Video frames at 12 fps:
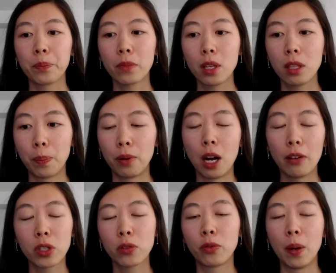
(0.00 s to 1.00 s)
the
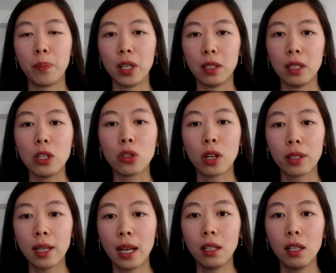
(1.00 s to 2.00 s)
profs from the
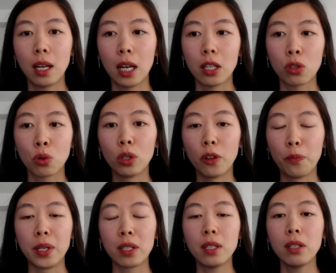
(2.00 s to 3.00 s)
DeSautel School of
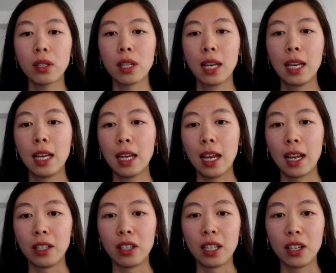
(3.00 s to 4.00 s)
Business,
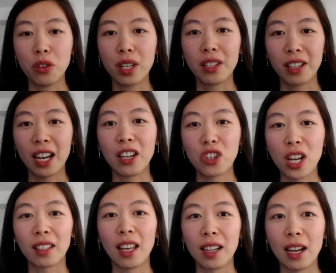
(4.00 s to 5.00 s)
and you can kind of
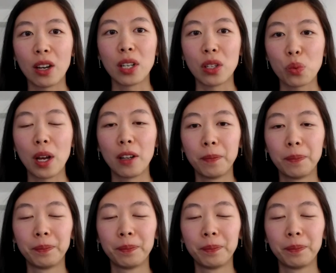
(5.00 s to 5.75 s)
check that out as well.